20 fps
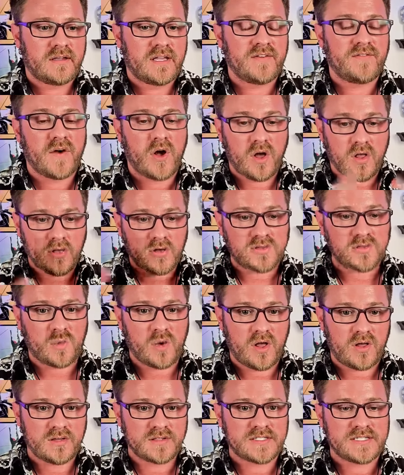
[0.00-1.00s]
If all those
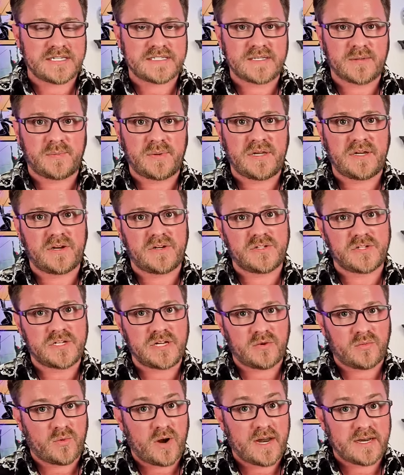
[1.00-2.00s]
walls disappeared, you'd
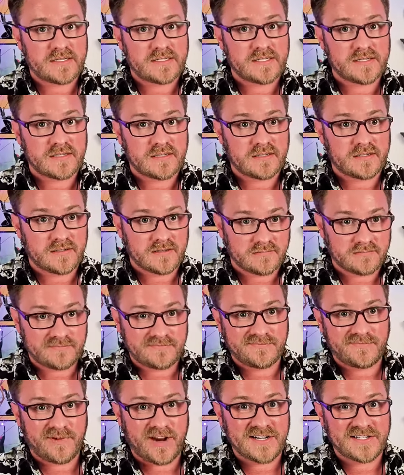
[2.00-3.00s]
get right to
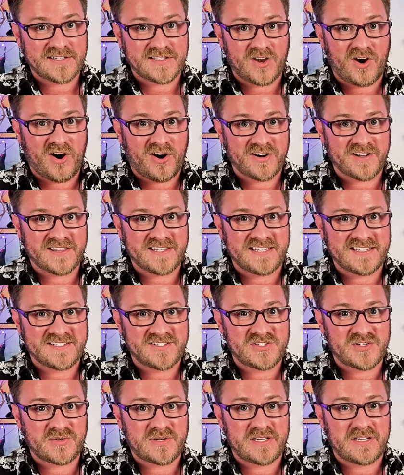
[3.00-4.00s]
the heart of the
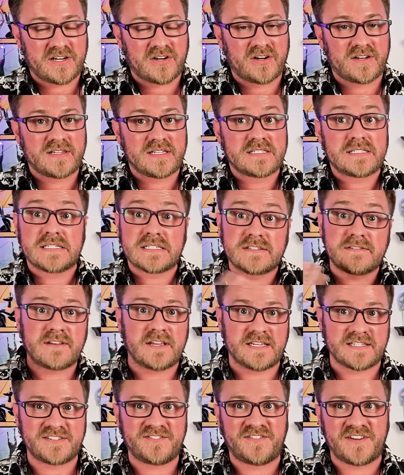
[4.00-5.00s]
issue here, and
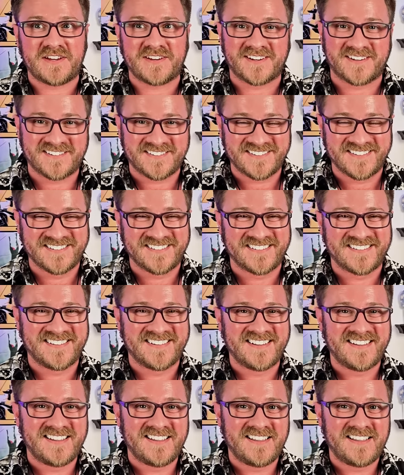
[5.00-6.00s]
it's fear.
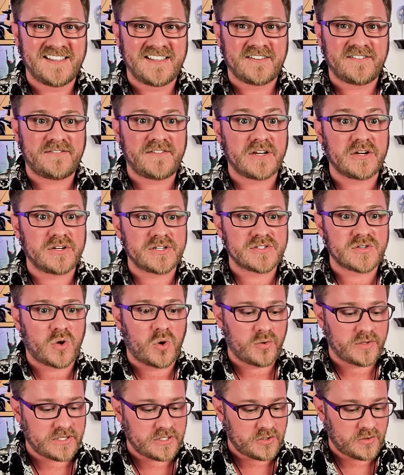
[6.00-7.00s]
Fear is
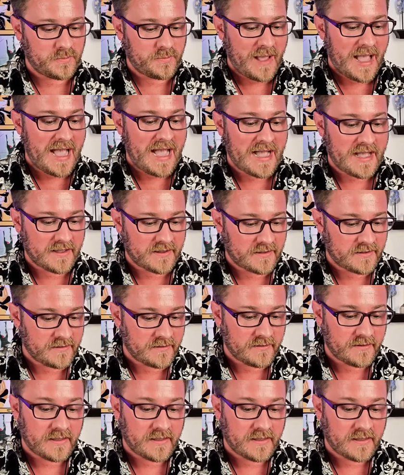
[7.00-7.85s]
holding you back,